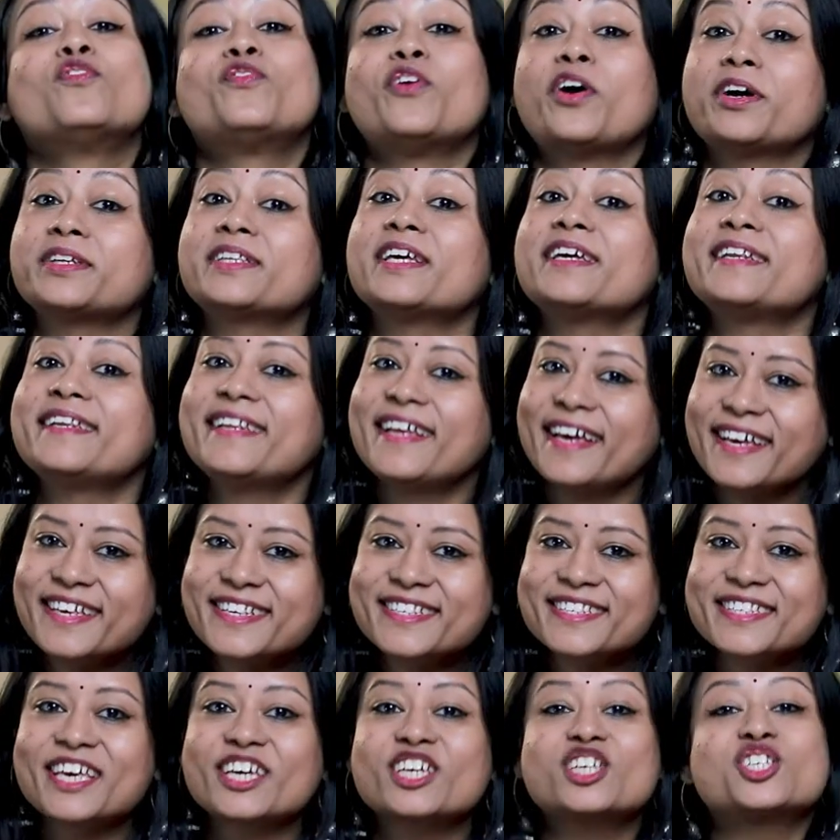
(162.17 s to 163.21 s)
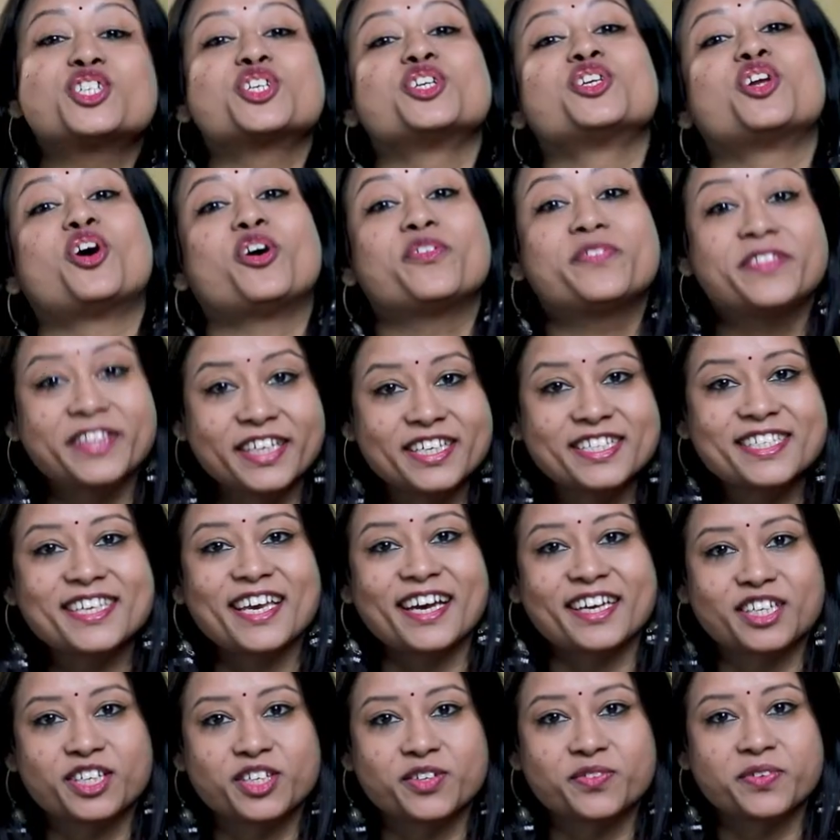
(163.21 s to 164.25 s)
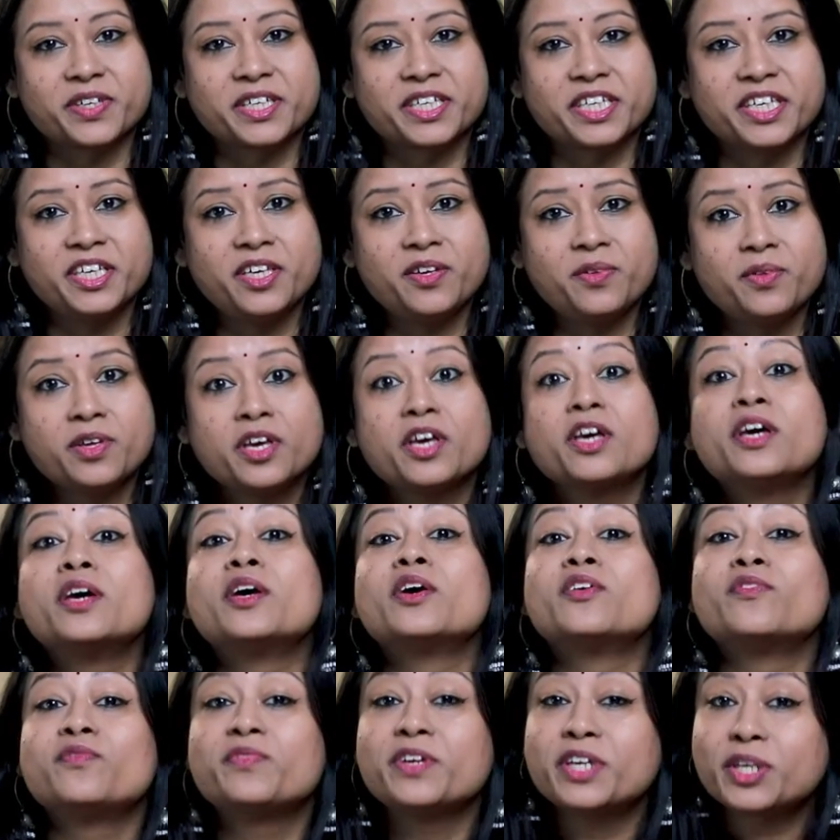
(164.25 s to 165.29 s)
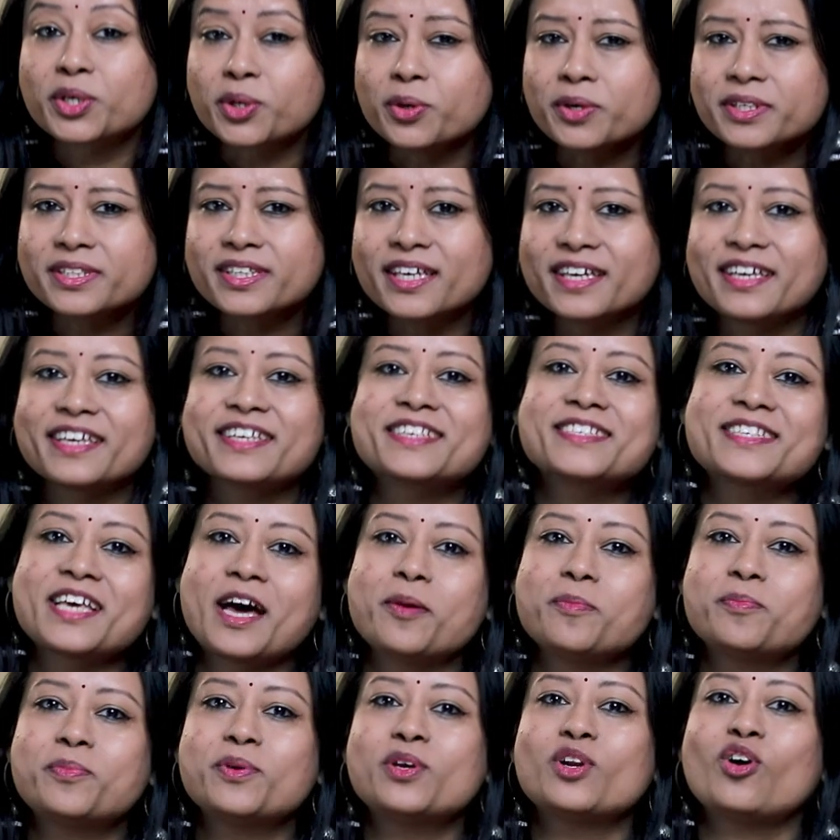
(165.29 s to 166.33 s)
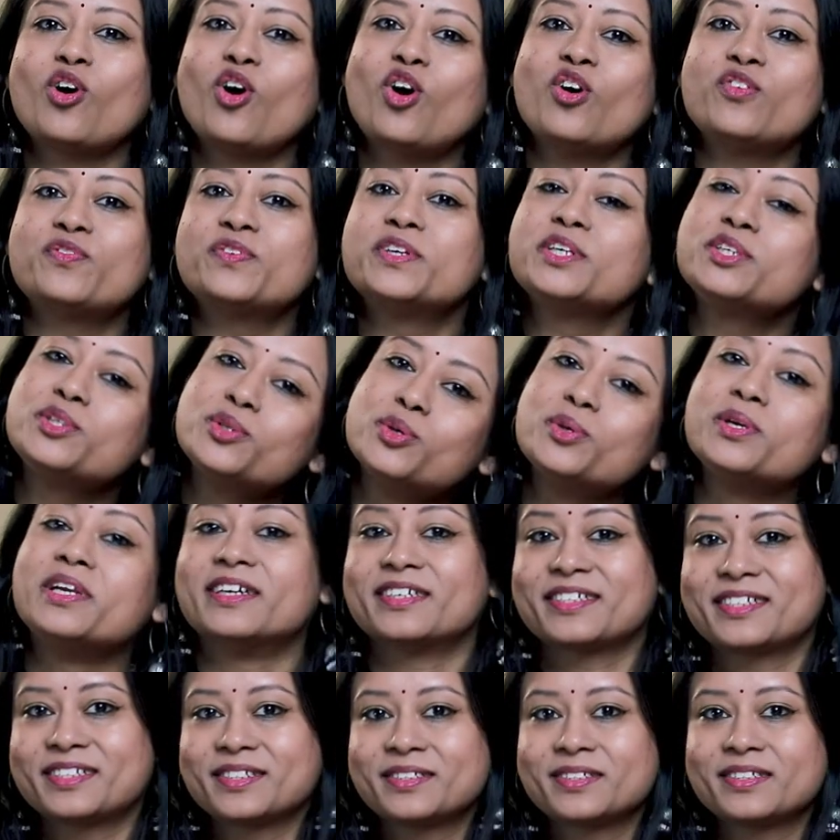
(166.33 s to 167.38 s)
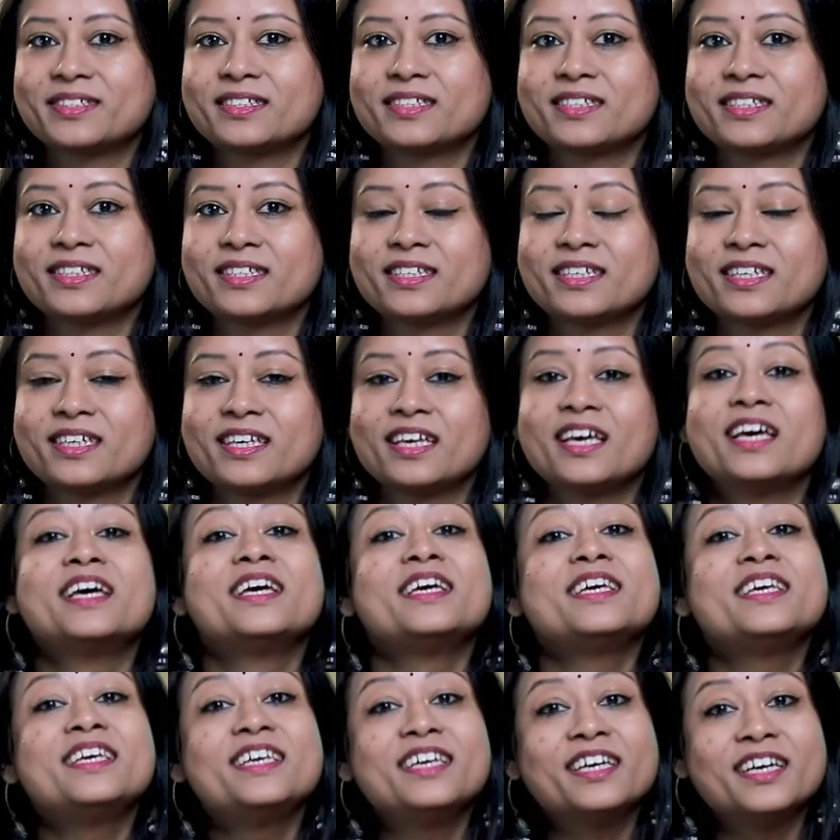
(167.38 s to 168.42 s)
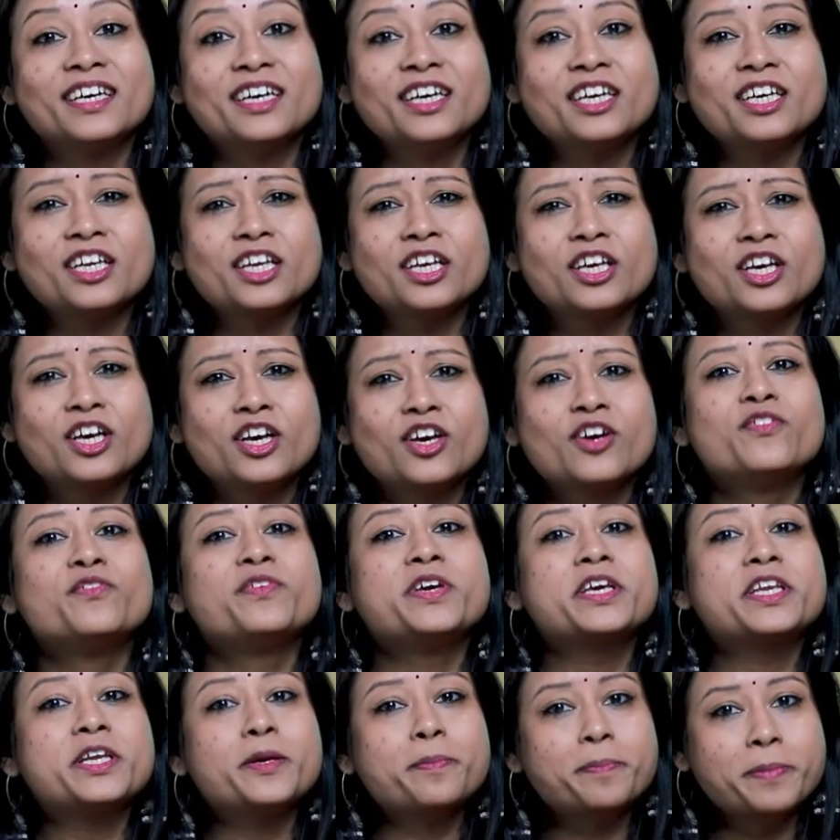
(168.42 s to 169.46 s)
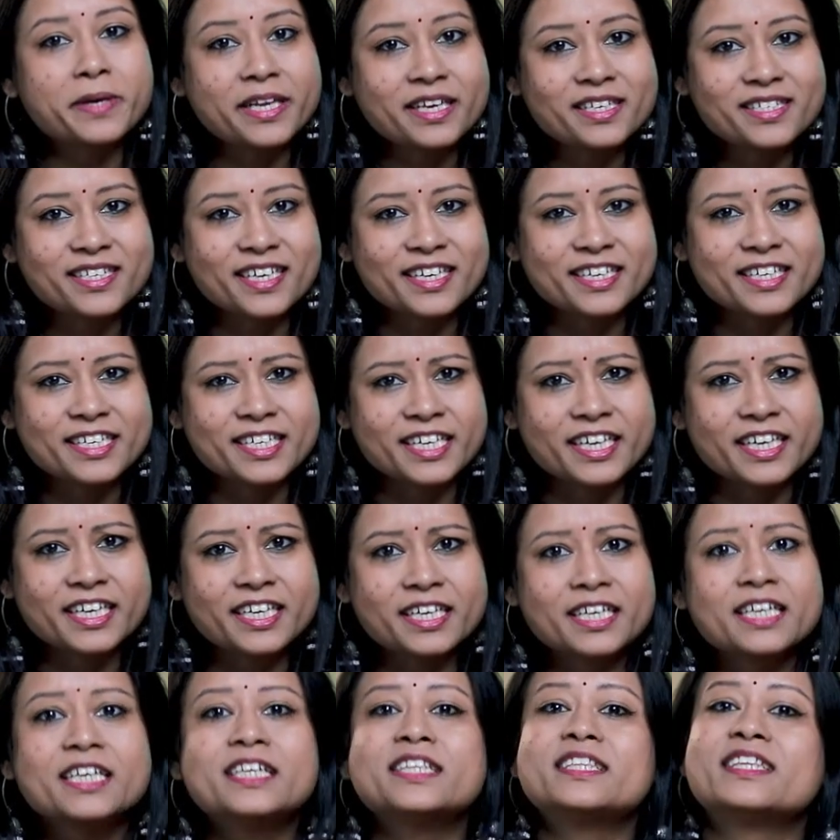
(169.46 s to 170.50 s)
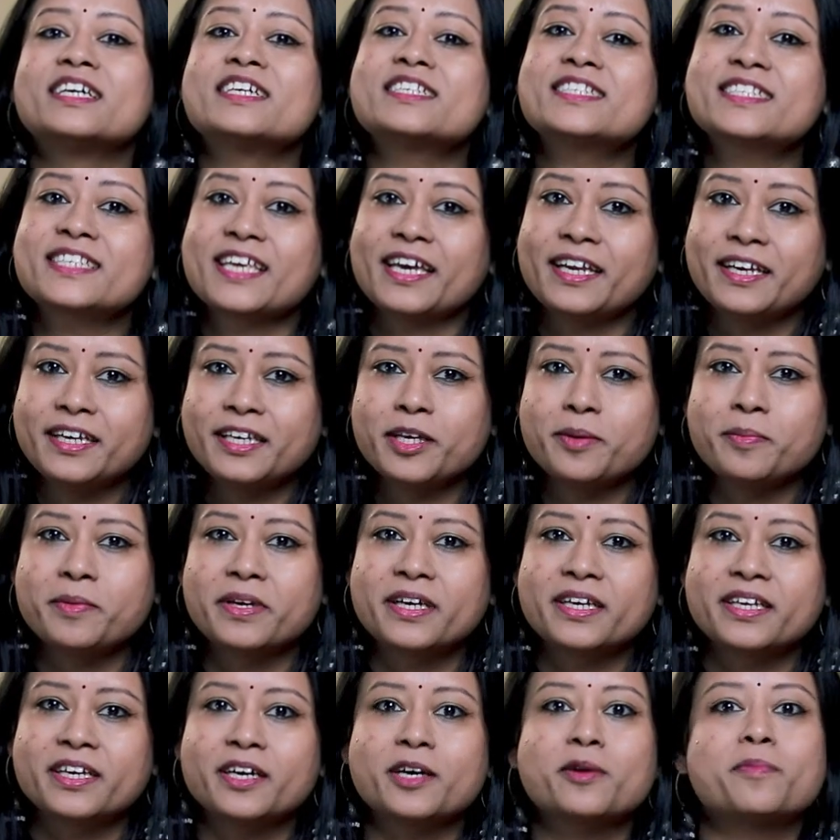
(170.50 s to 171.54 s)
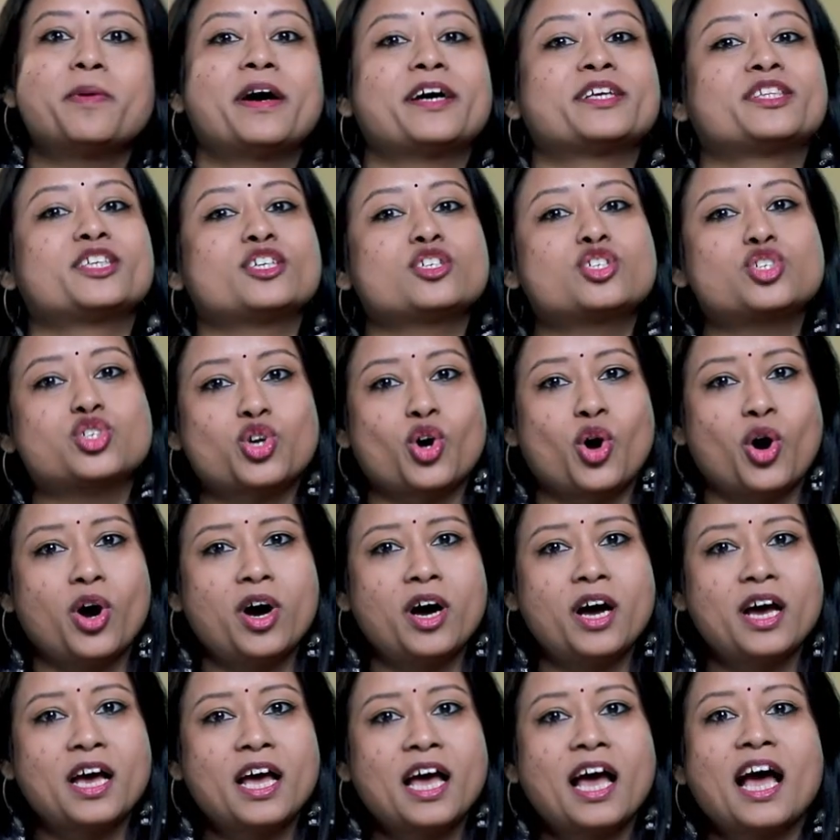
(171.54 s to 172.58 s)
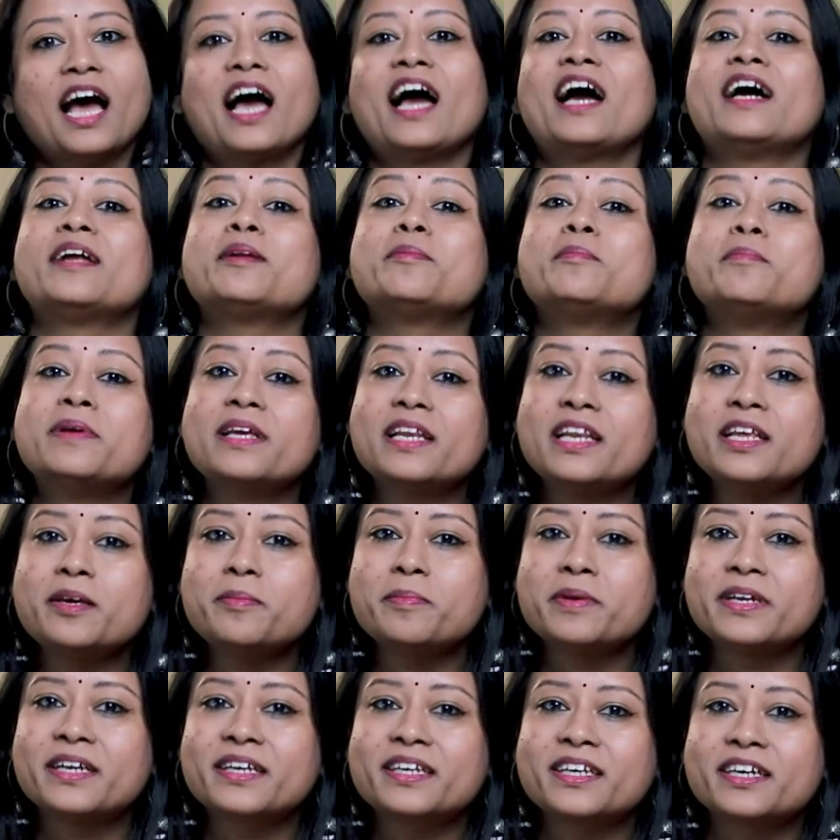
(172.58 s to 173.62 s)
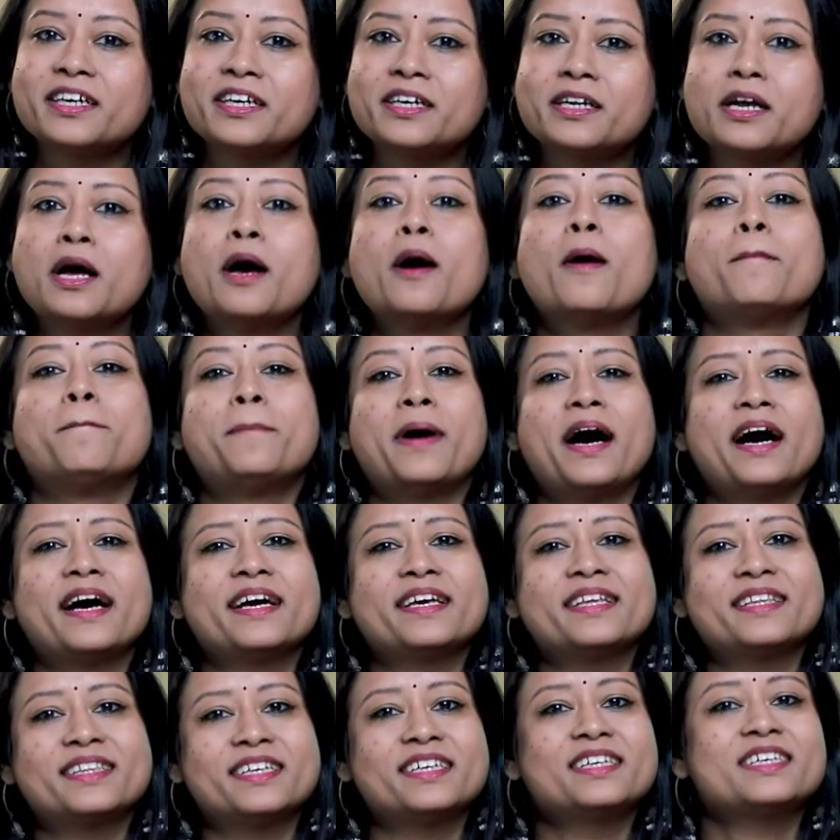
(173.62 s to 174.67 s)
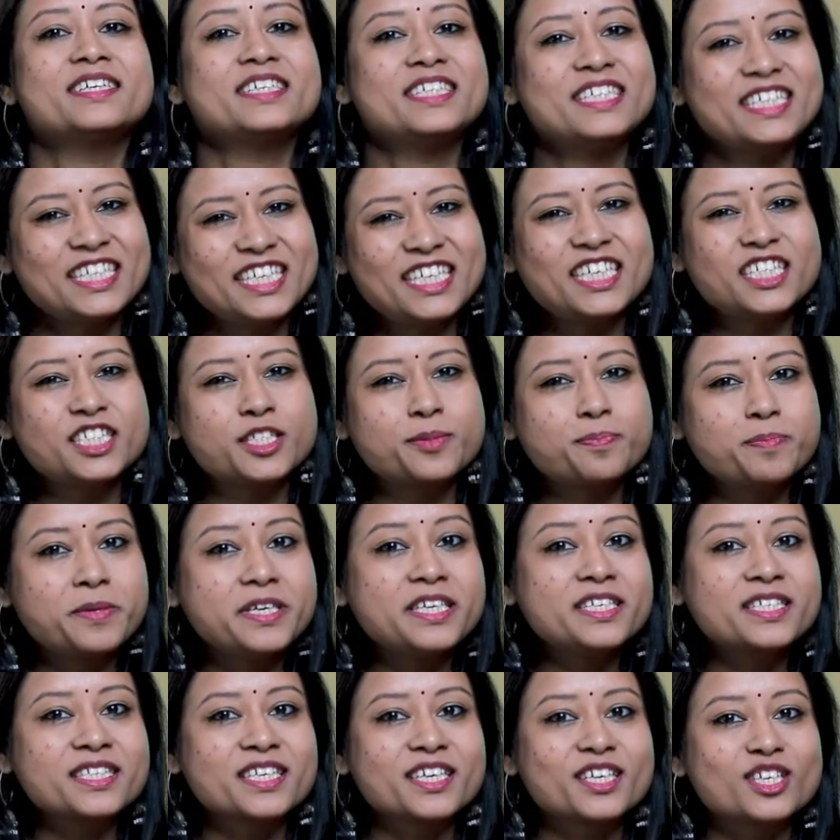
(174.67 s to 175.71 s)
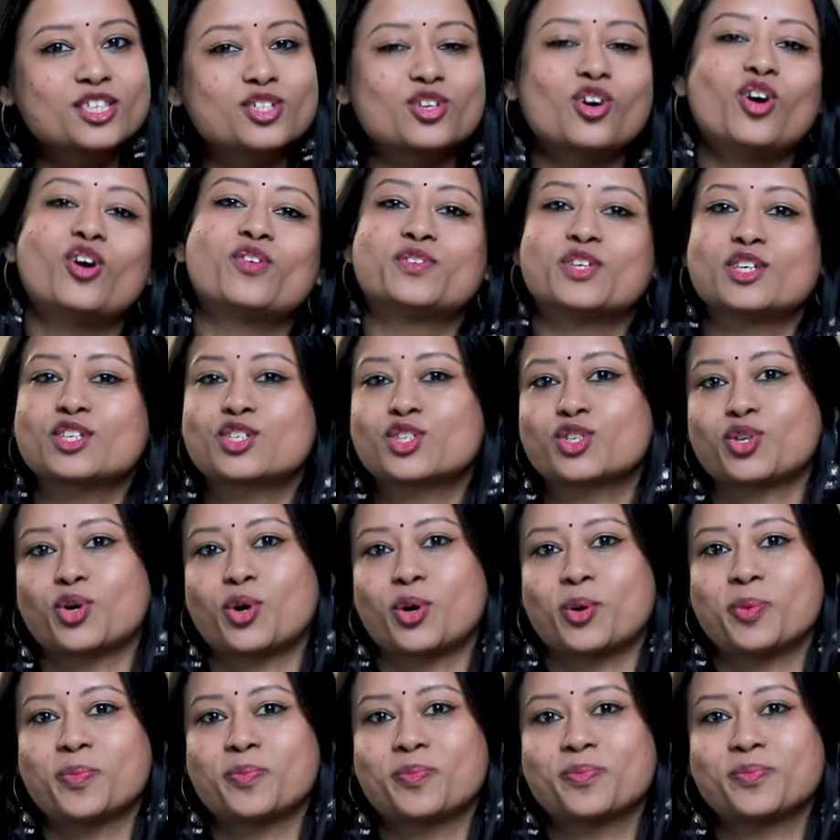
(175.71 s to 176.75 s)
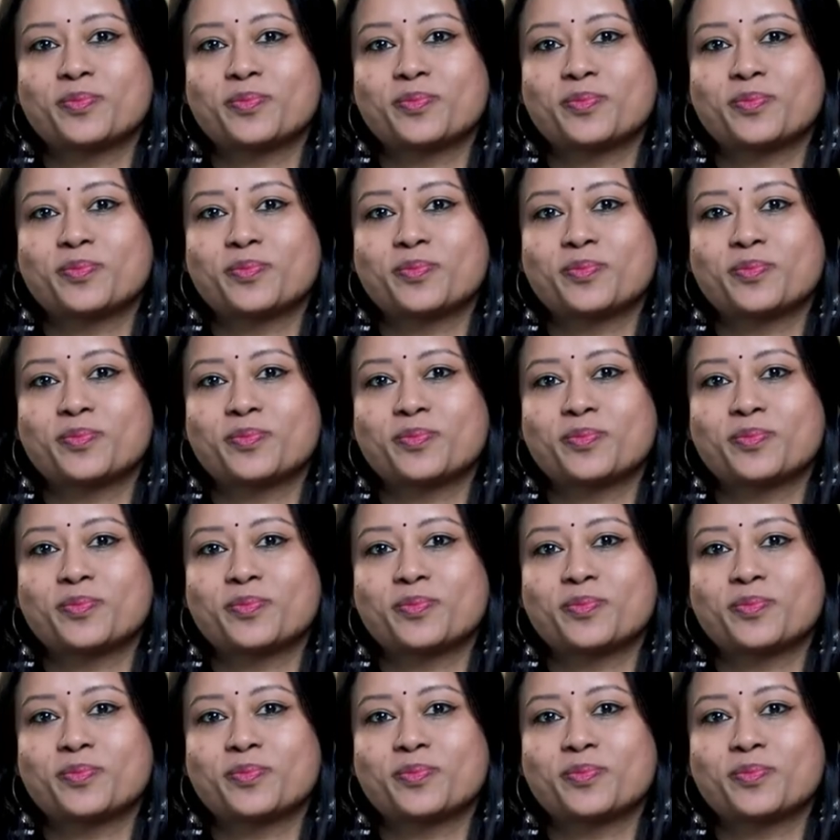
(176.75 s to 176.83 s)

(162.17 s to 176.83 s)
For the next section of this activity, we took the example of a ruler. Here, we represented the centimeter by the straw and millimeter by the each pieces of the straw.